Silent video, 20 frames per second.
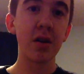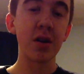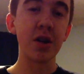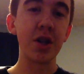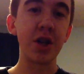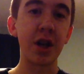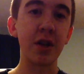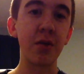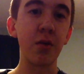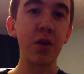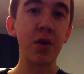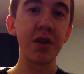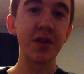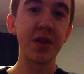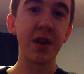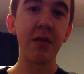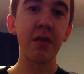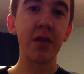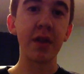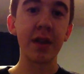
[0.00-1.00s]
January
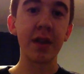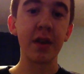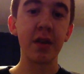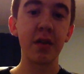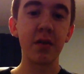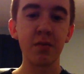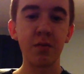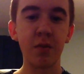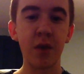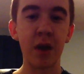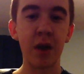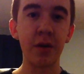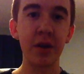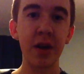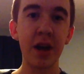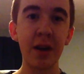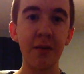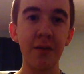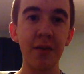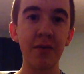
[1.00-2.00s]
7th, around
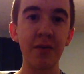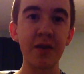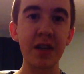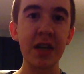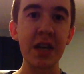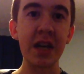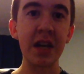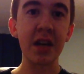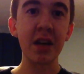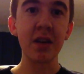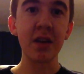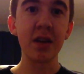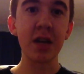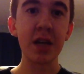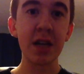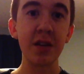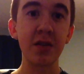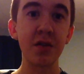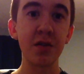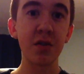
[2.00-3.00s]
8:15
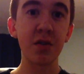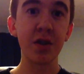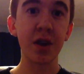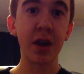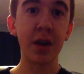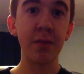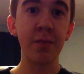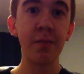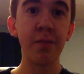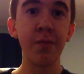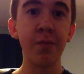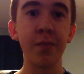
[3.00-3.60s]
Eastern Time.